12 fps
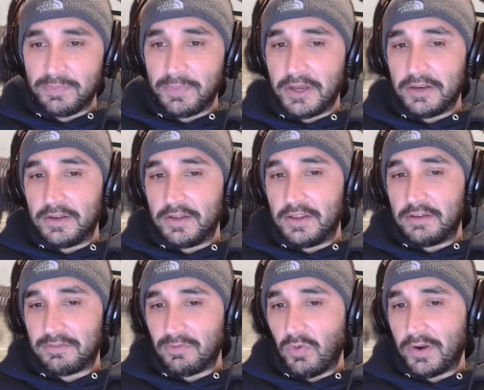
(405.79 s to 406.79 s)
but
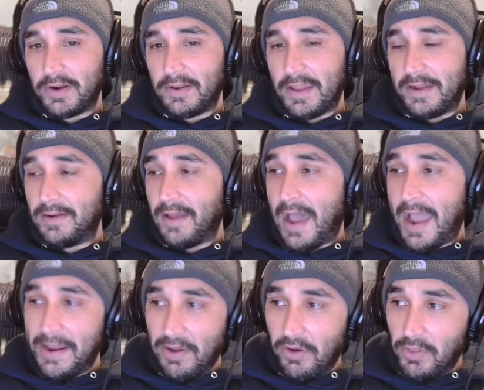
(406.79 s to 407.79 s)
it's the one that I know